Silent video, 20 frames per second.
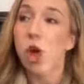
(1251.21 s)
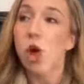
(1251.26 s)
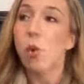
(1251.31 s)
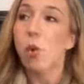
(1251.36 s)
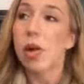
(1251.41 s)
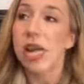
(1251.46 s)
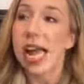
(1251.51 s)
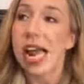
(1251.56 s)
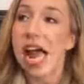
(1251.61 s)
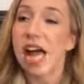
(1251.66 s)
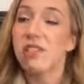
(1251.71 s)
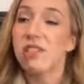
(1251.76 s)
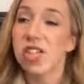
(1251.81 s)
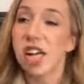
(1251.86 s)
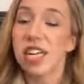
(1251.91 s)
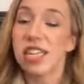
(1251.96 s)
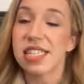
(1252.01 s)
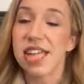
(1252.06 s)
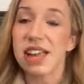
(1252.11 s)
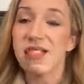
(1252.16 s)
What I have
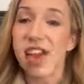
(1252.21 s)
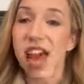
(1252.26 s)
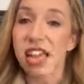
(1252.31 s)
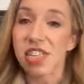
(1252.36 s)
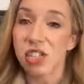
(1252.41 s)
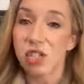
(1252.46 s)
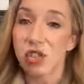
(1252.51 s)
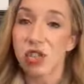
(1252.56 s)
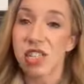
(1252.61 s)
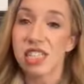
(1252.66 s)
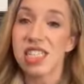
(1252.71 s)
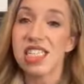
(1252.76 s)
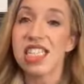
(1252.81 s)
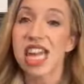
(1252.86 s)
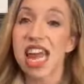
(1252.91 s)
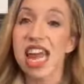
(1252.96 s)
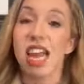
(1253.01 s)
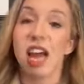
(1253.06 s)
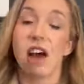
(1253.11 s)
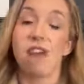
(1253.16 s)
done is I've had students
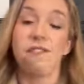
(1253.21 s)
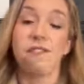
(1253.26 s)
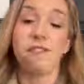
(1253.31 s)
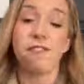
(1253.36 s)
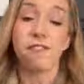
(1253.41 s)
take a